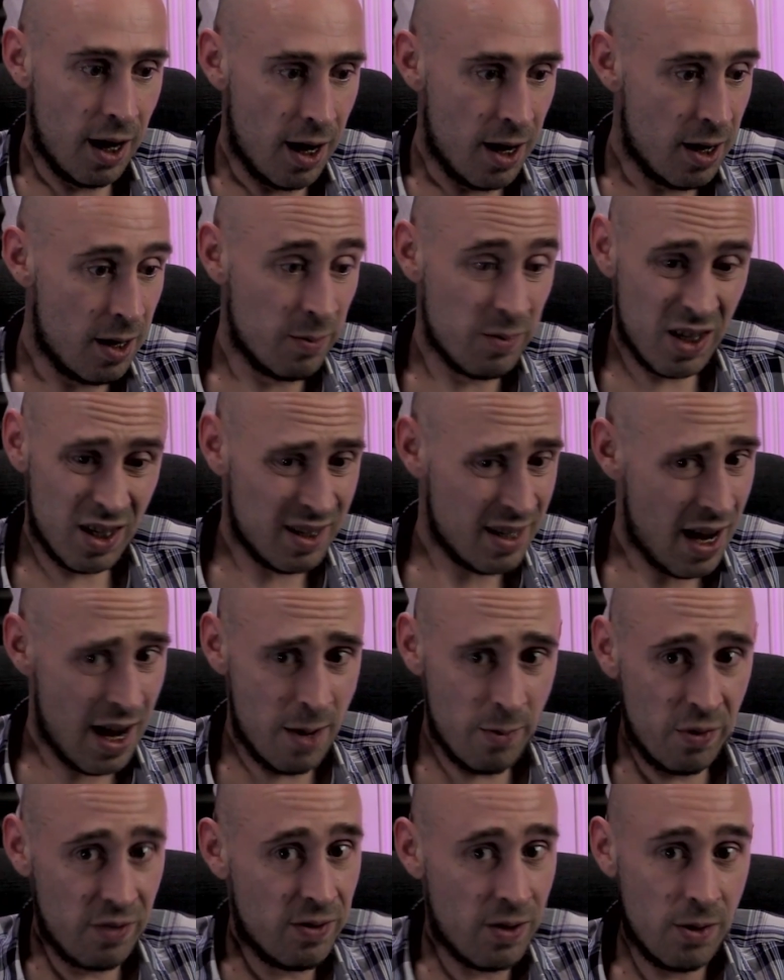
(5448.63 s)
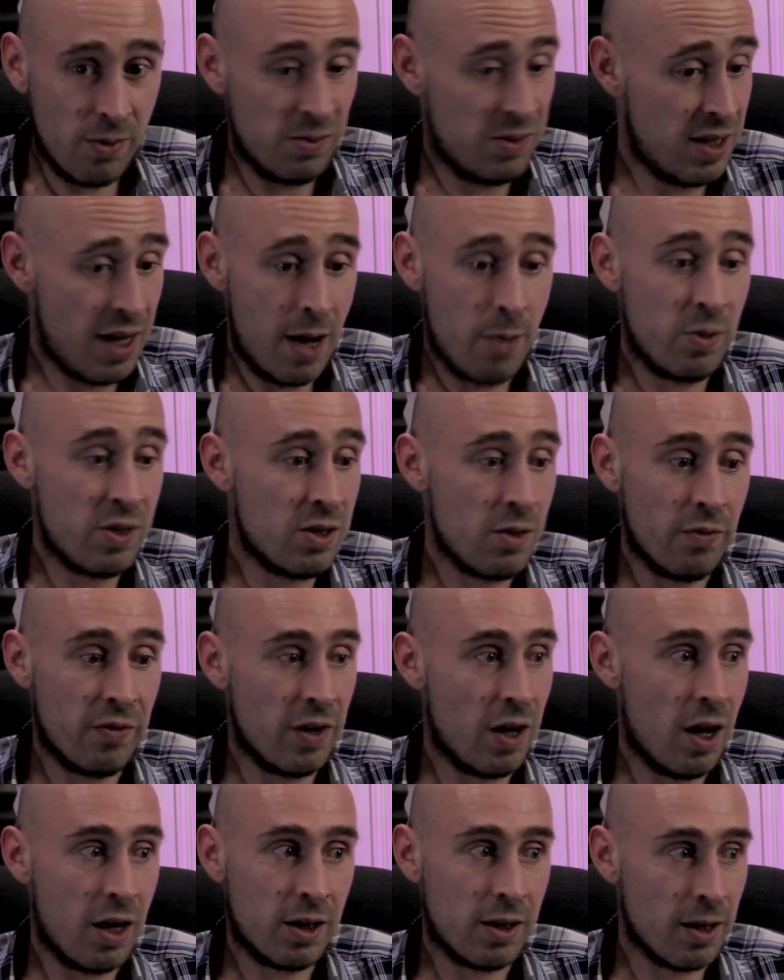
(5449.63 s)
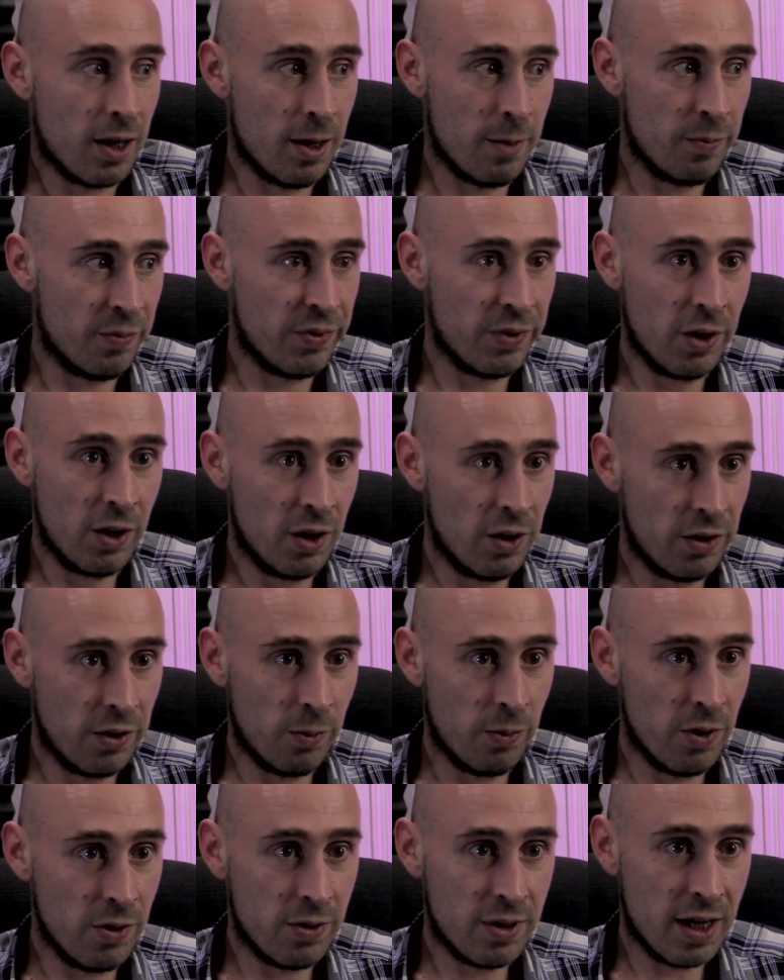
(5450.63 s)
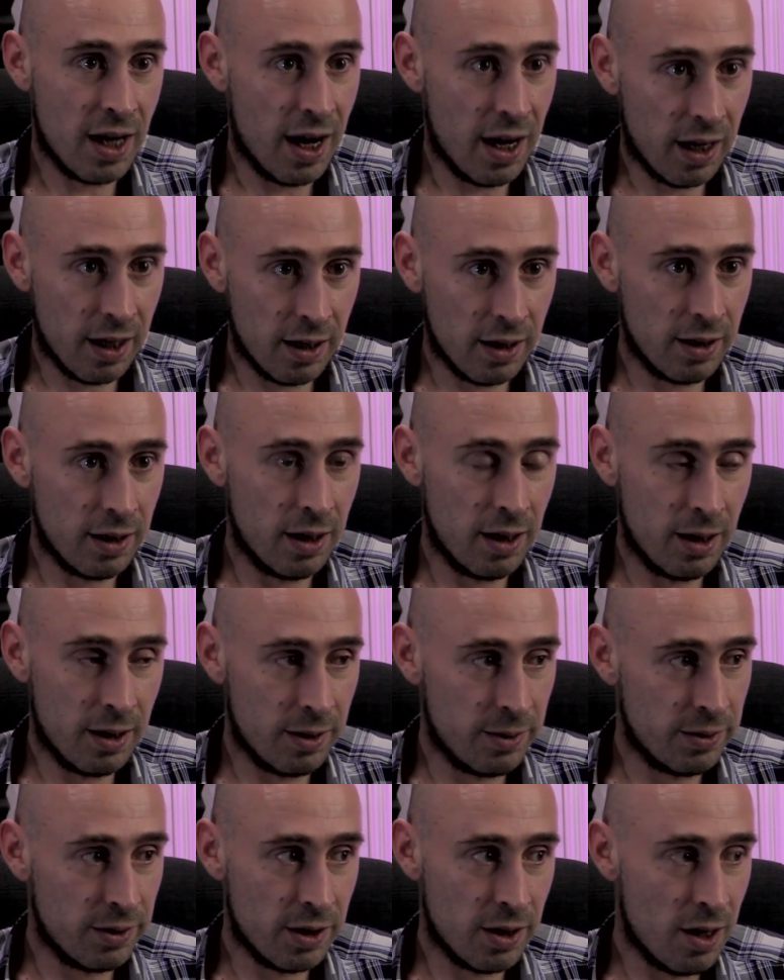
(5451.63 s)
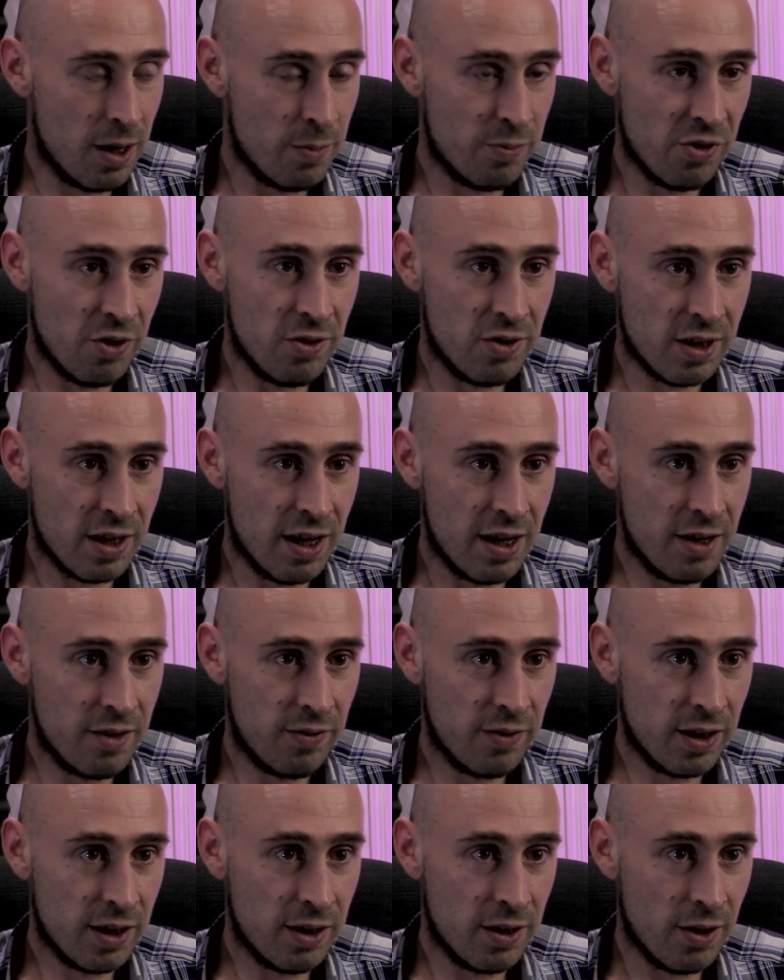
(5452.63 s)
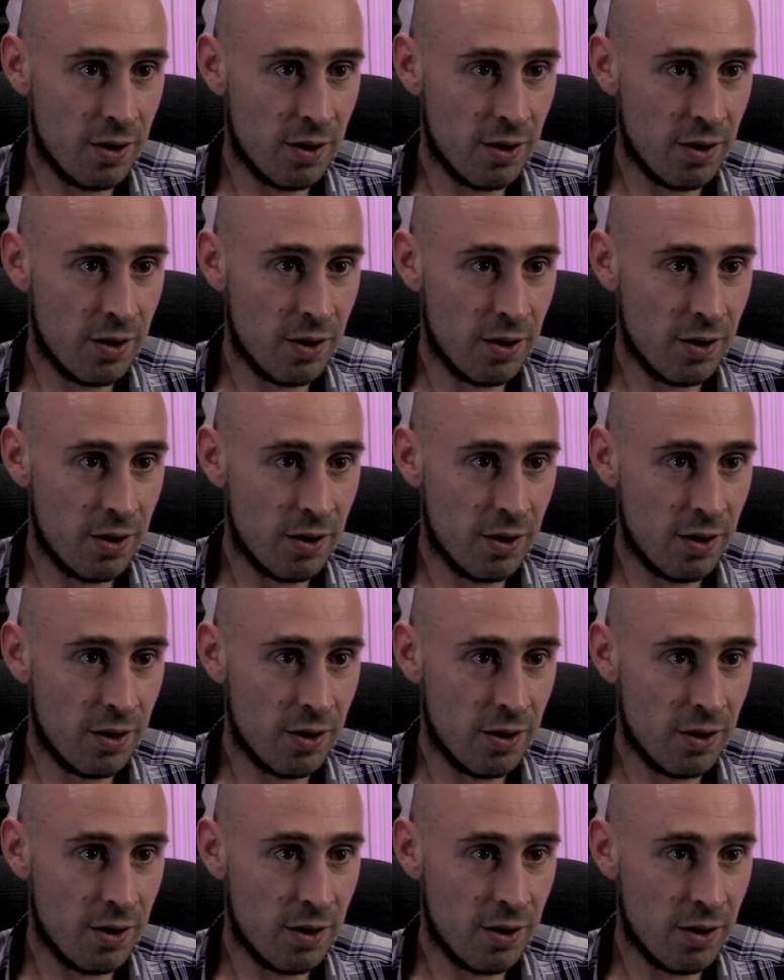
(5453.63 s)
it's the same with something like the Wu-Tang and Bruce Lee thing.